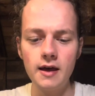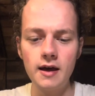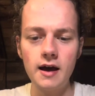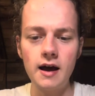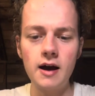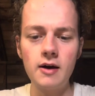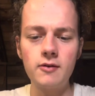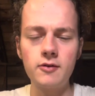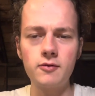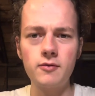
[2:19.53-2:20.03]

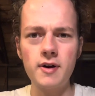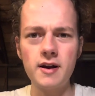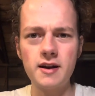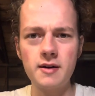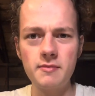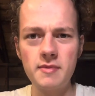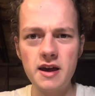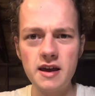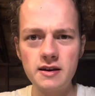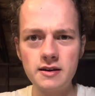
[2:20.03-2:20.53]
I would
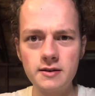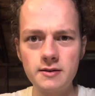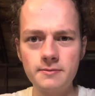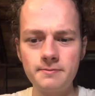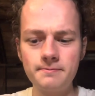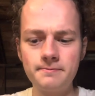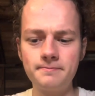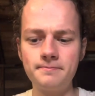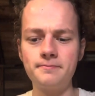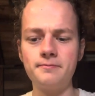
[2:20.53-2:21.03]
recommend
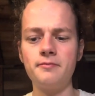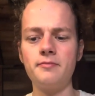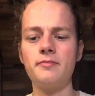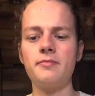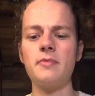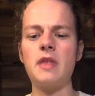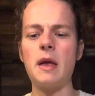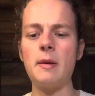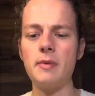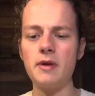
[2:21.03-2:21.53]
them
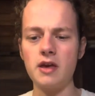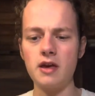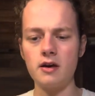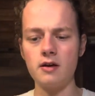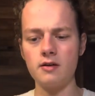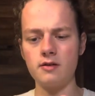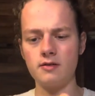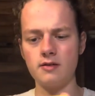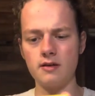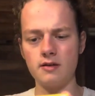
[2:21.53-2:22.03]

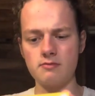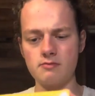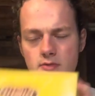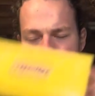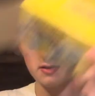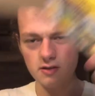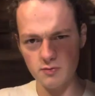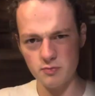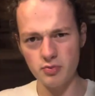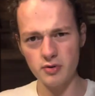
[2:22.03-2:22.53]
because
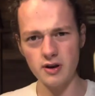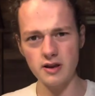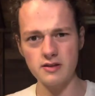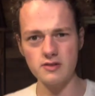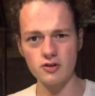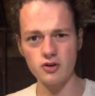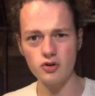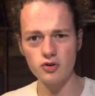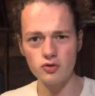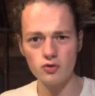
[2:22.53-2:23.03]
it's a
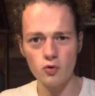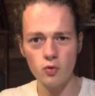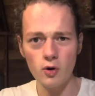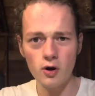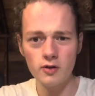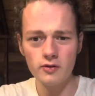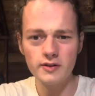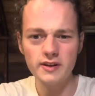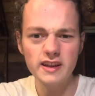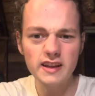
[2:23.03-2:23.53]
good
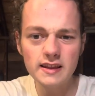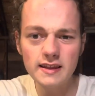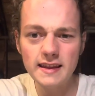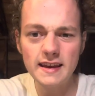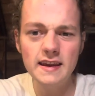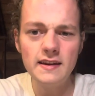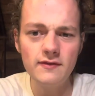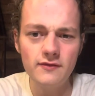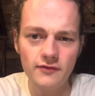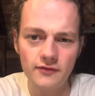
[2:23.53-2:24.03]
quality
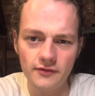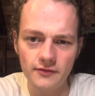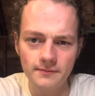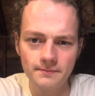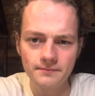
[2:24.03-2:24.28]
leaf.